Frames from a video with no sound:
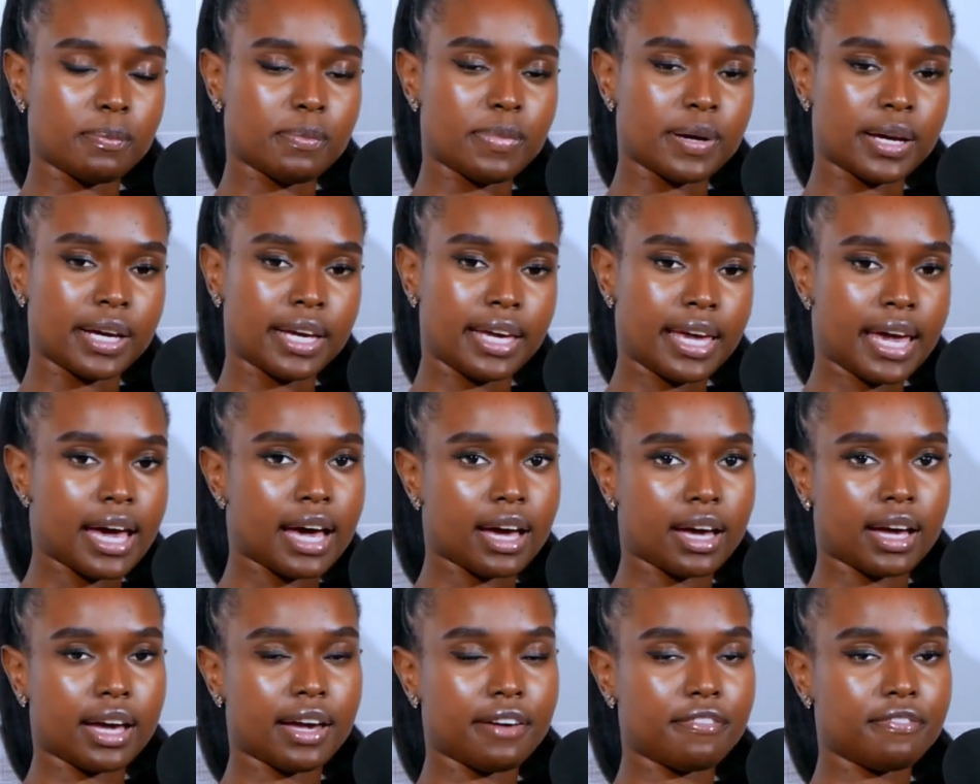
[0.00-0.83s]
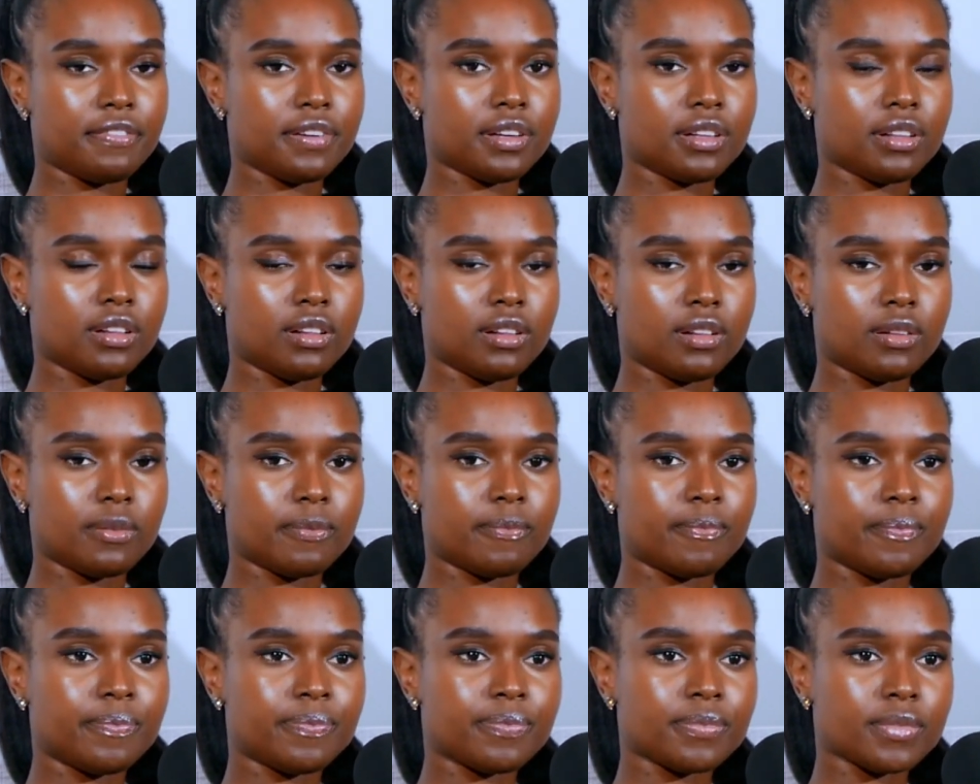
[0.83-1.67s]
But yeah, I feel
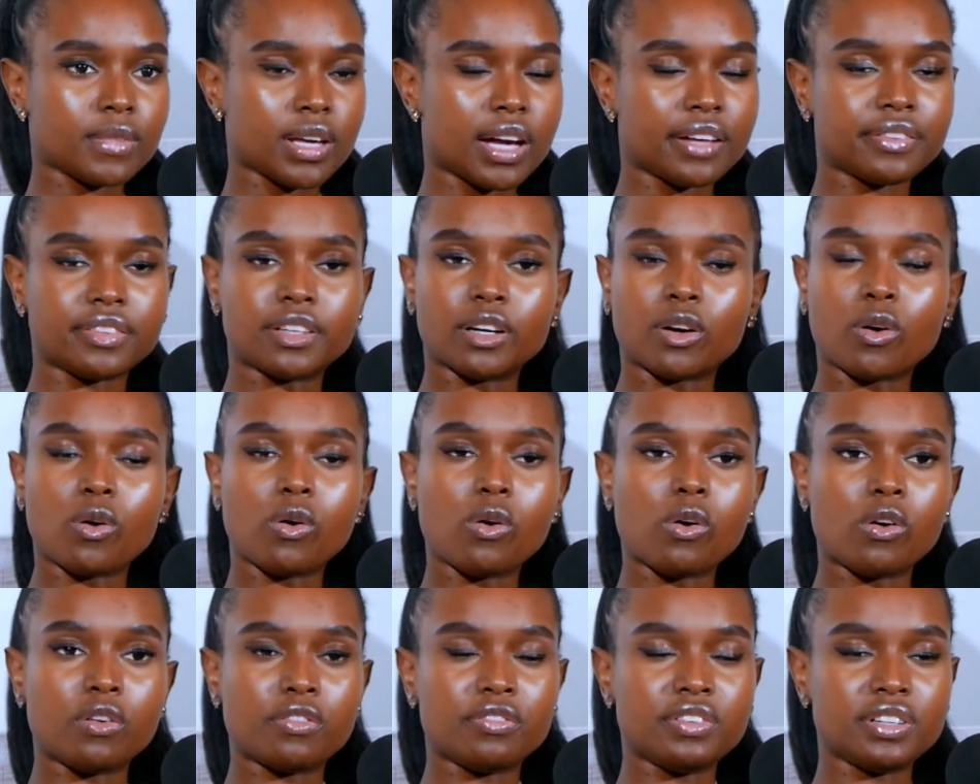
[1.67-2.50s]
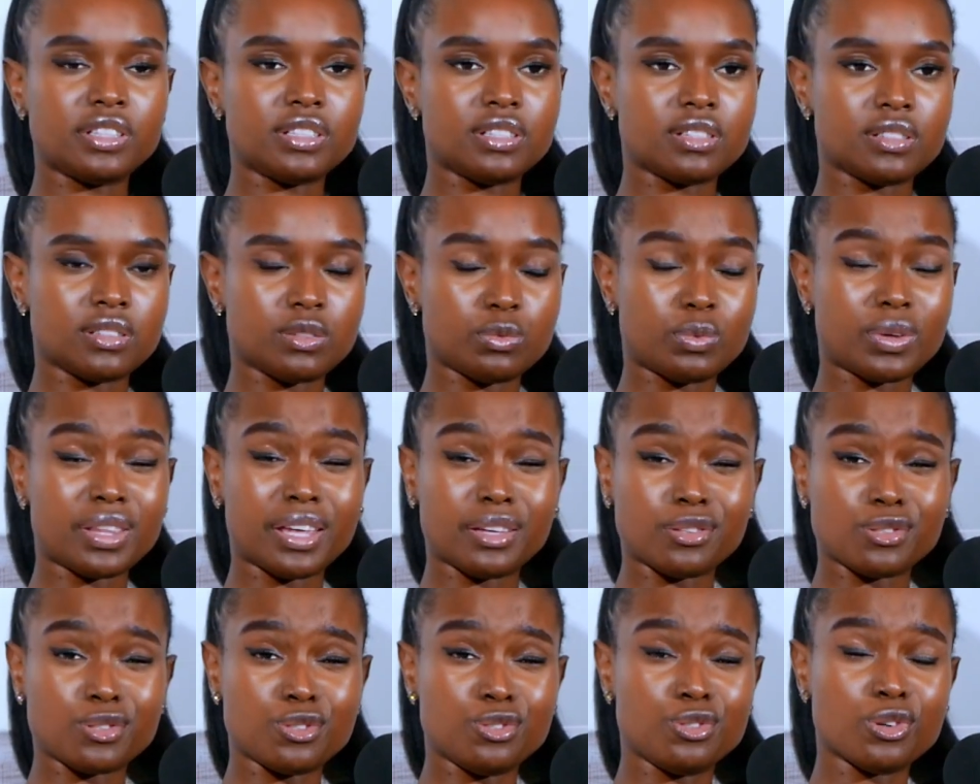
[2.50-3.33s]
at the core of it is
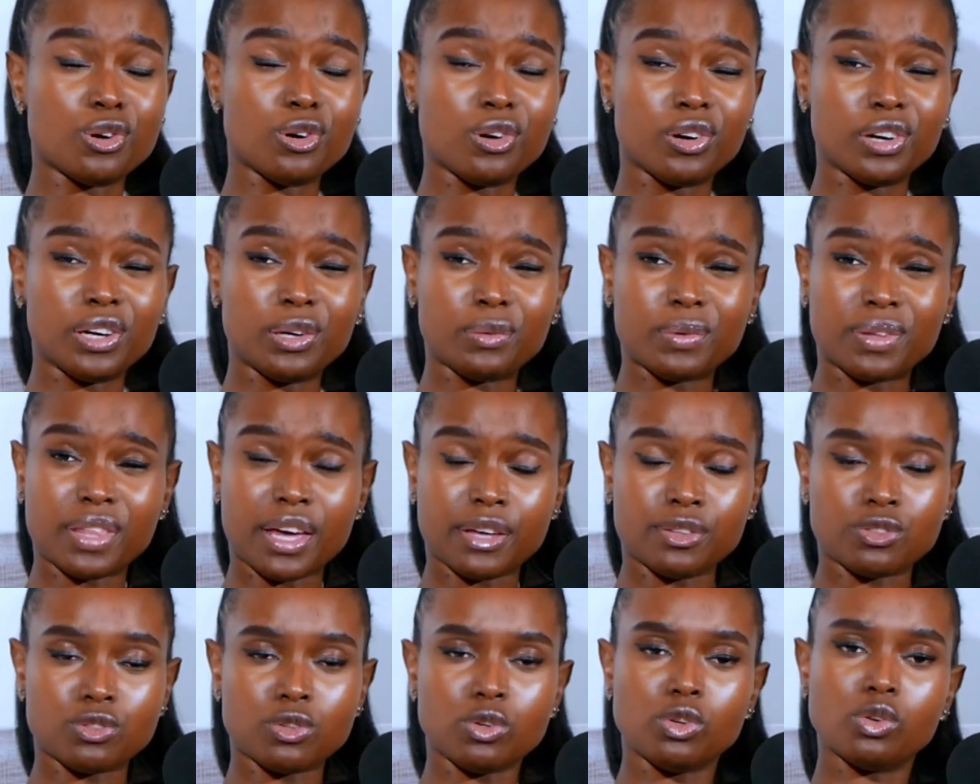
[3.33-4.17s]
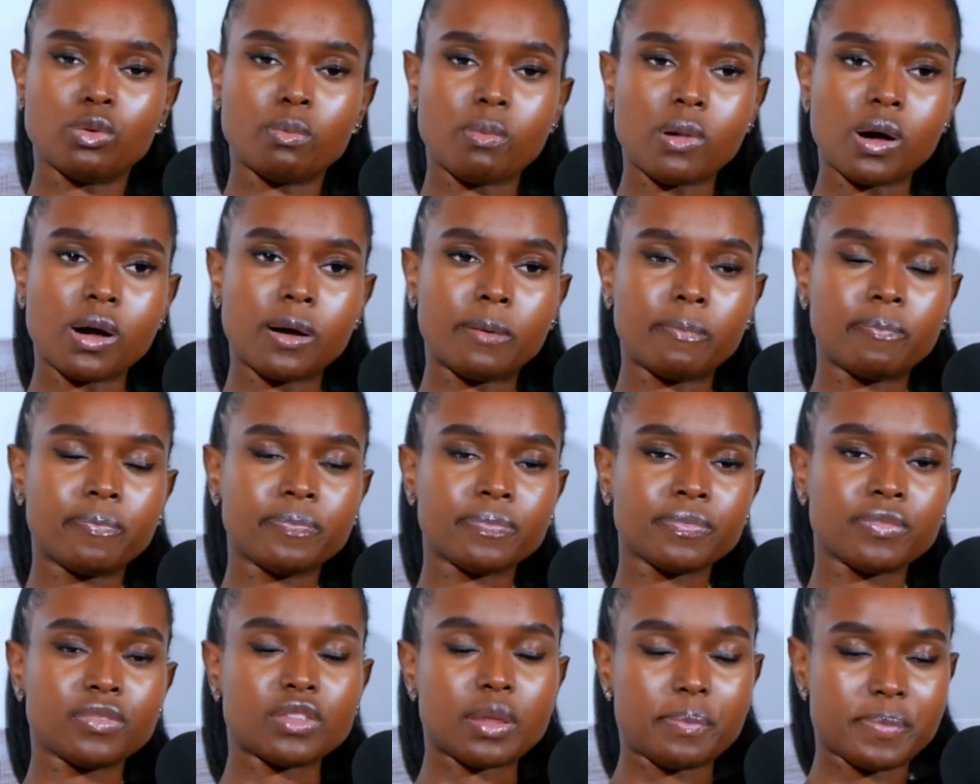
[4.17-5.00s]
whether it's joy, whether it's humor,
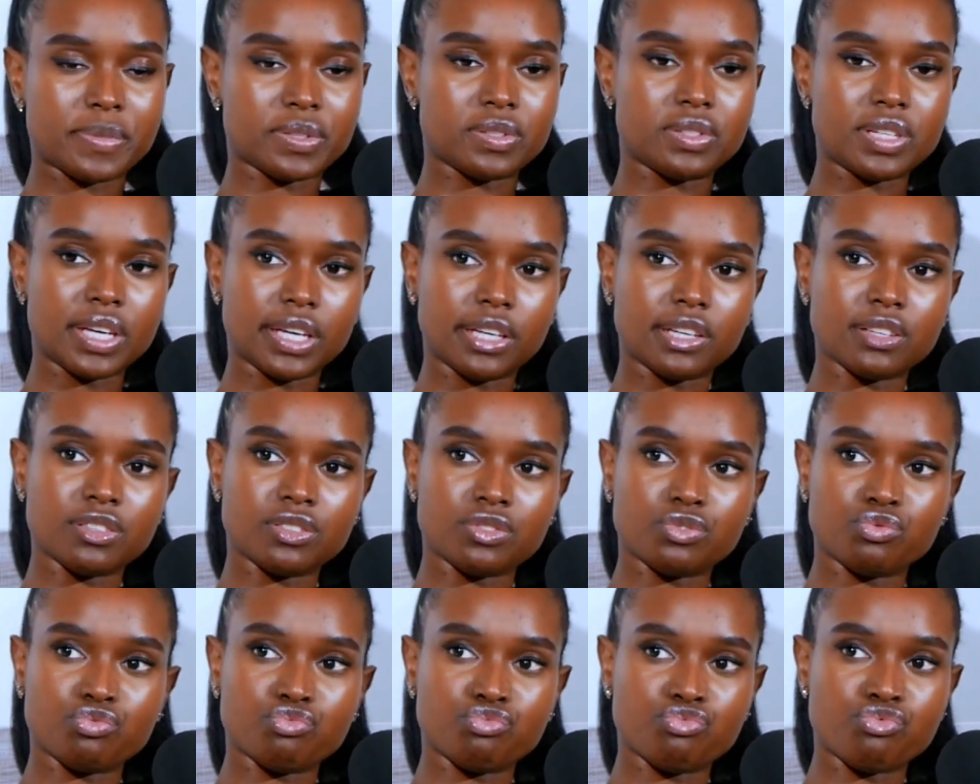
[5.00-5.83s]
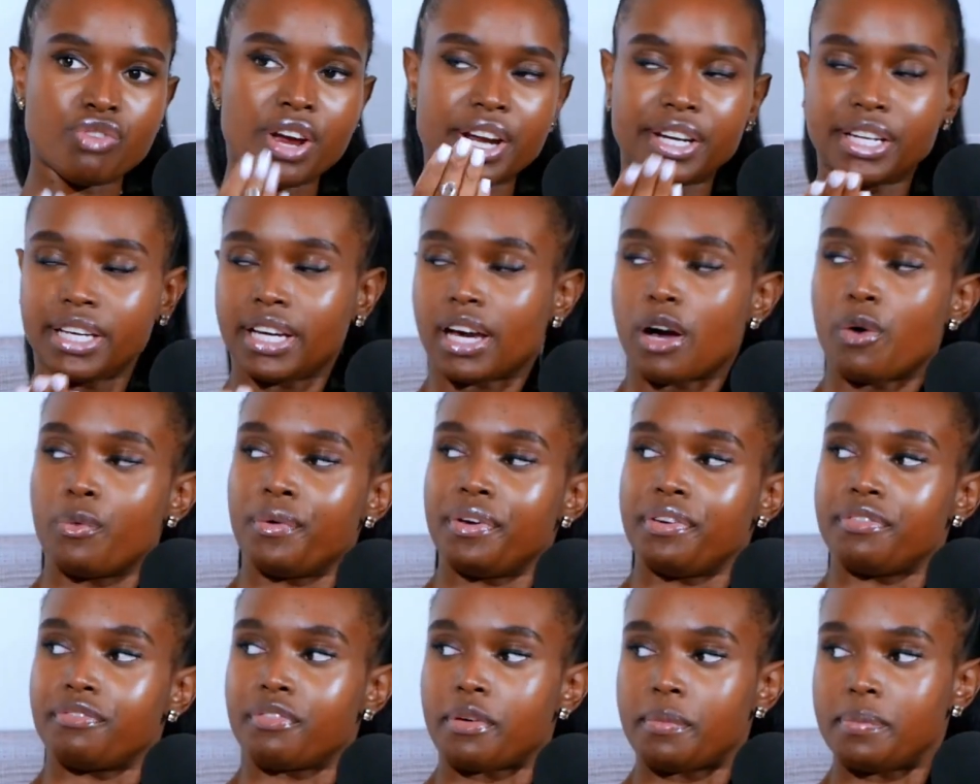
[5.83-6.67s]
the mistake is running
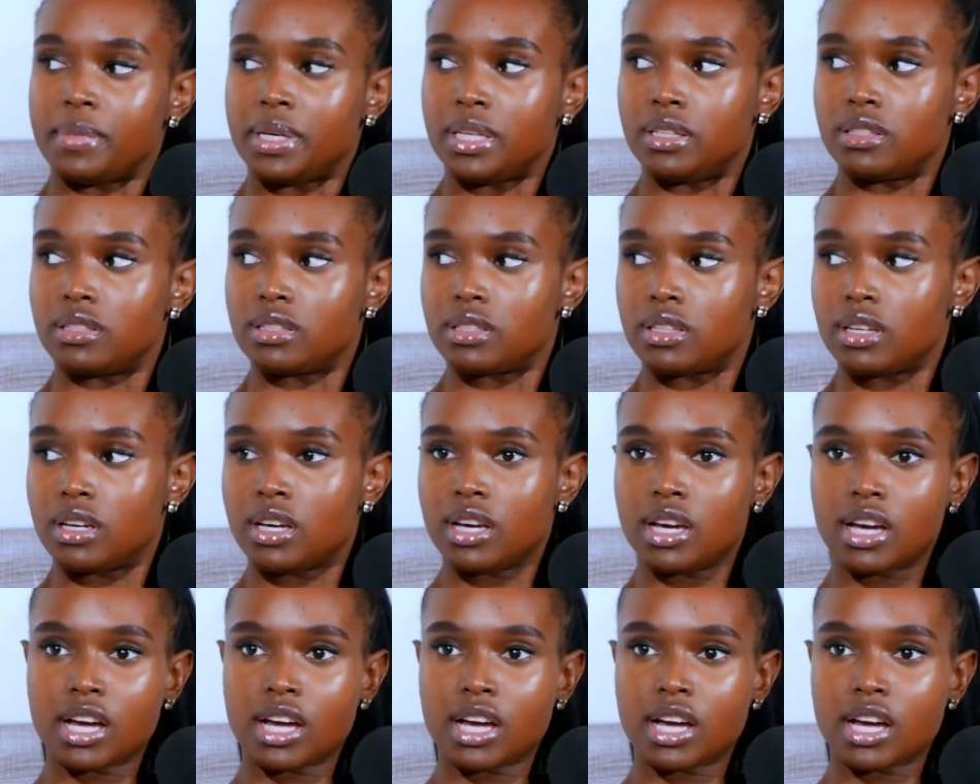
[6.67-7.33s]
away from it.